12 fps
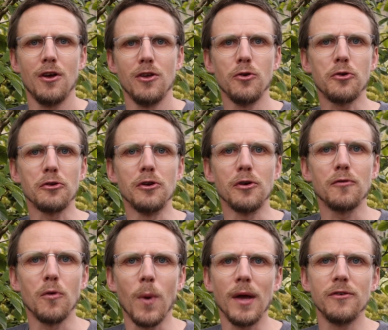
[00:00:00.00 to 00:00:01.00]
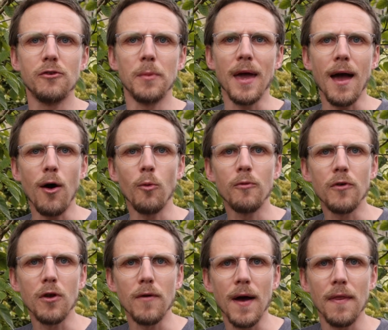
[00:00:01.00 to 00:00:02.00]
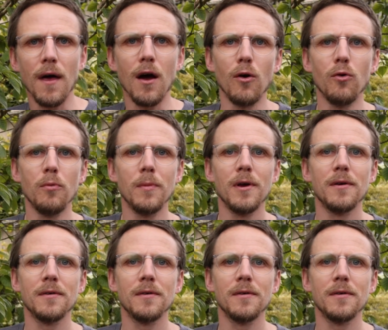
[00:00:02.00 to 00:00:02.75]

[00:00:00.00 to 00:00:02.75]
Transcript: You could look for ways to be helpful around the home.